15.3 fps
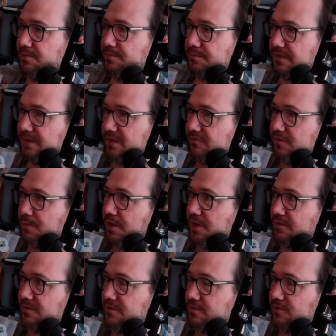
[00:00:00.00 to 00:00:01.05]
Love a
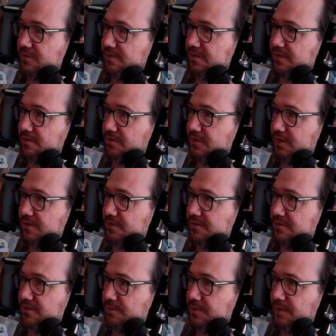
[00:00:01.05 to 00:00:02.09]
party horn sound effect.
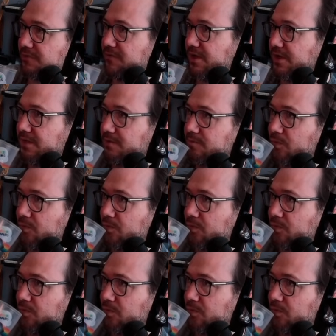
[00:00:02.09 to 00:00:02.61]
Big fan.